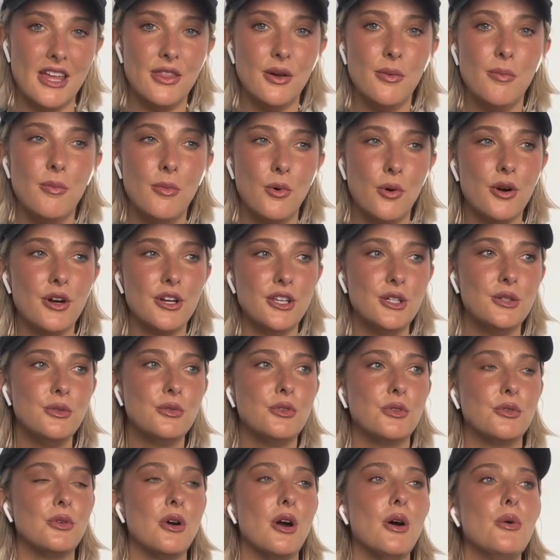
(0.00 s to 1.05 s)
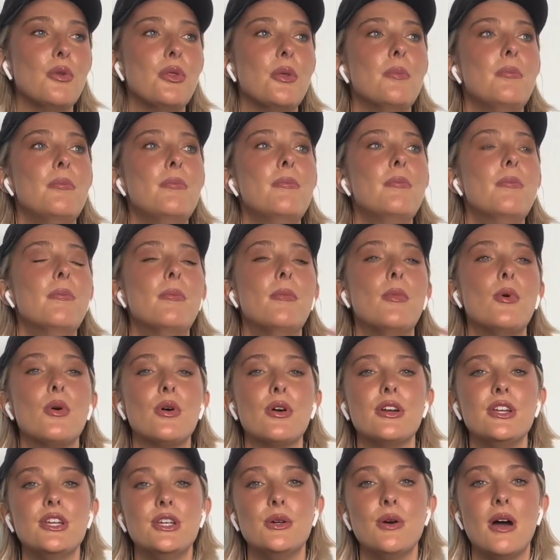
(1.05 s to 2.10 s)
The more you grow, the more
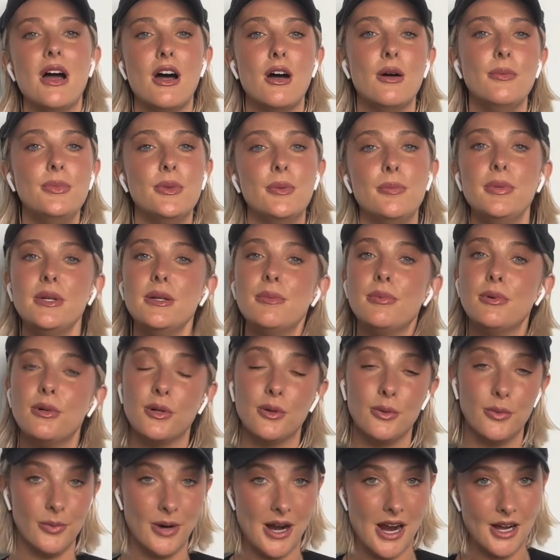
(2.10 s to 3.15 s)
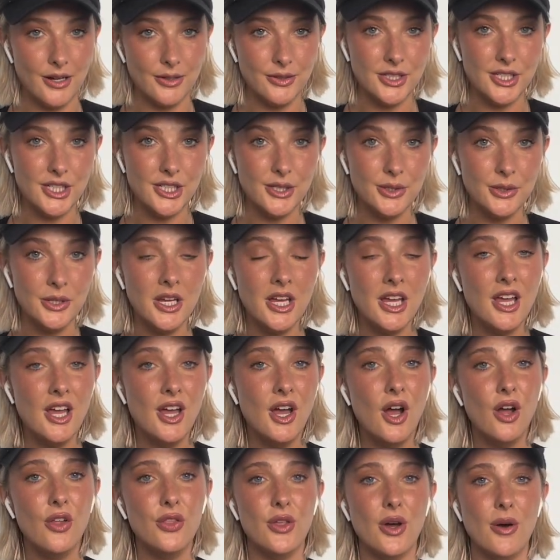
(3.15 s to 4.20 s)
you help the people around you,
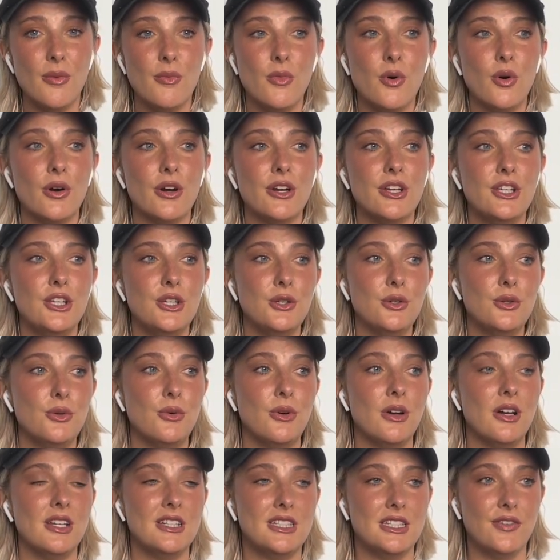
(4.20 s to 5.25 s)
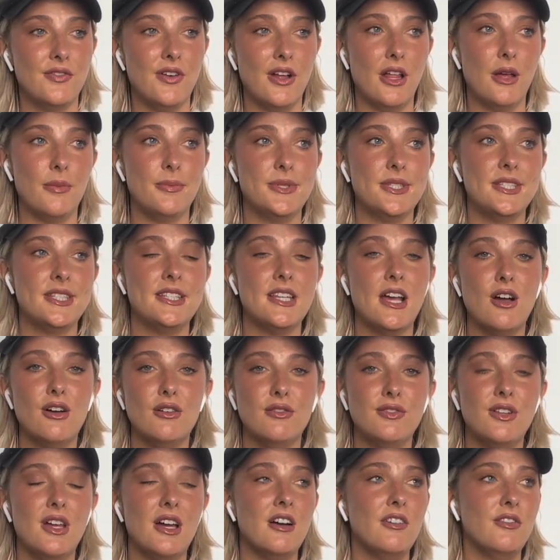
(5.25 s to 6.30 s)
the more you develop
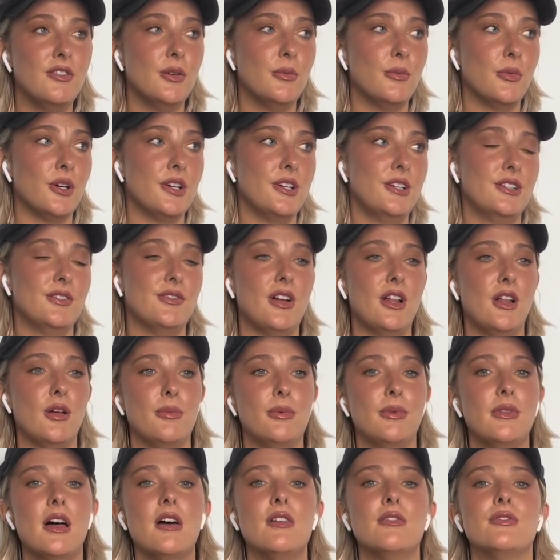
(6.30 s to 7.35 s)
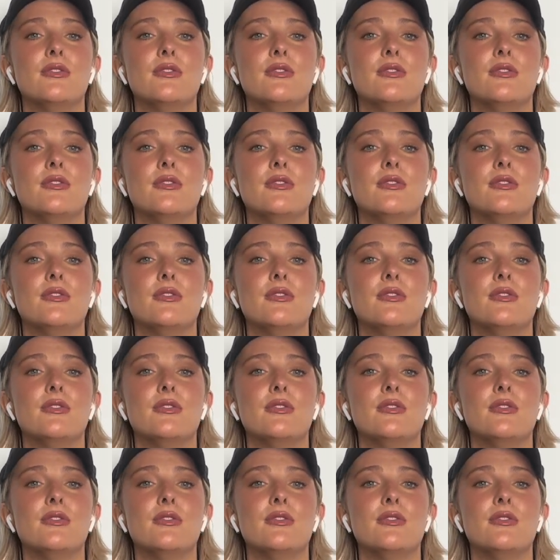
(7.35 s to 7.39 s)
self-love, the more you develop love